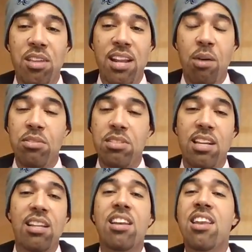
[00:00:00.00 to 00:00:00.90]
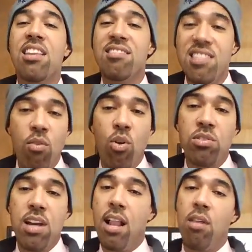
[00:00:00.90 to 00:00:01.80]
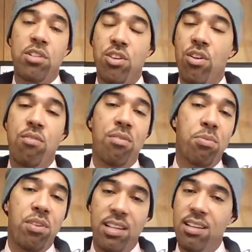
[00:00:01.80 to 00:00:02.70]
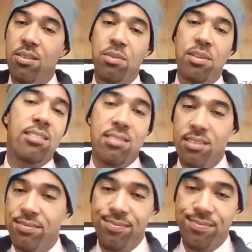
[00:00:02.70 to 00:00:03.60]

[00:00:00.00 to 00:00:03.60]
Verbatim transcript: that I was getting zero dollar return for putting in new casing.